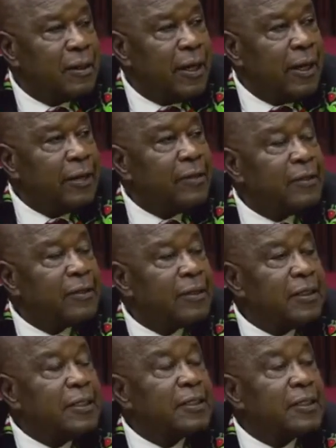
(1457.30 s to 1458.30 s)
And
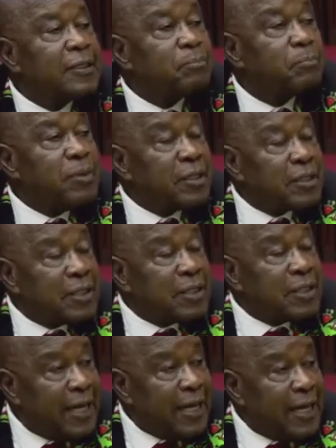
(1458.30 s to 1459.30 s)
it is
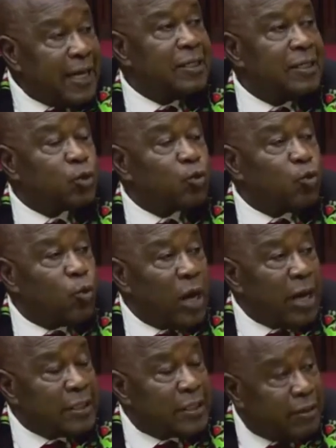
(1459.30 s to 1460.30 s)
precisely his
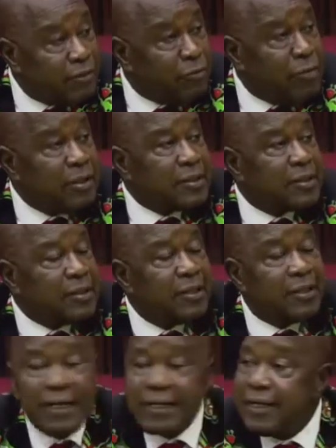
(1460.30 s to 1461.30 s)
achievements in
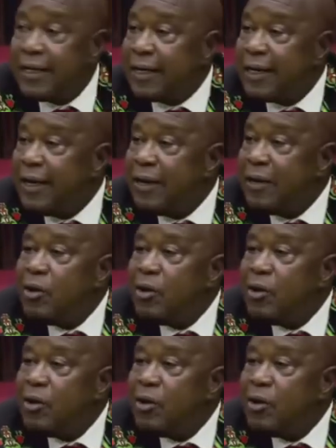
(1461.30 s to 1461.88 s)
that area